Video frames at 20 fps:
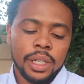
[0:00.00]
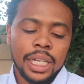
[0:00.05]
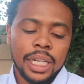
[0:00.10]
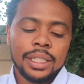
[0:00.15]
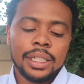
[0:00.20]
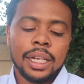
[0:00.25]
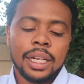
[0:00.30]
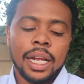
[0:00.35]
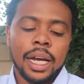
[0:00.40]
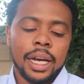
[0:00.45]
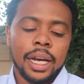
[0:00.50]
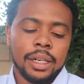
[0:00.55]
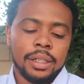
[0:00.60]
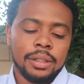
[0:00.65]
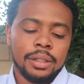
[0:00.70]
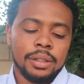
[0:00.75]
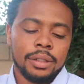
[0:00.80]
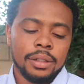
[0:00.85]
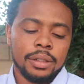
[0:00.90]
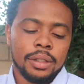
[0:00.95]
That's a lot.
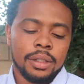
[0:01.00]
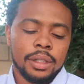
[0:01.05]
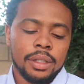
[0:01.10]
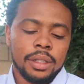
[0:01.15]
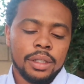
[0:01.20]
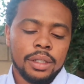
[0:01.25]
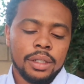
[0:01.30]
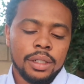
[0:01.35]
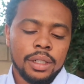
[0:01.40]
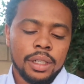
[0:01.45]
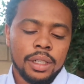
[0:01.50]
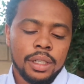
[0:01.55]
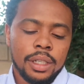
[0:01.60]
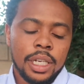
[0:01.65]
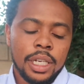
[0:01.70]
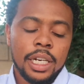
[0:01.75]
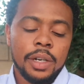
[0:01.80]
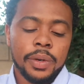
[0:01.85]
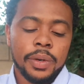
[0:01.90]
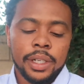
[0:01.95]

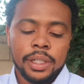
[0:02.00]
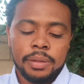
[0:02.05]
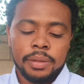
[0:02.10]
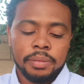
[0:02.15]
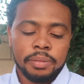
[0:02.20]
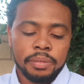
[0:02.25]
Anyways,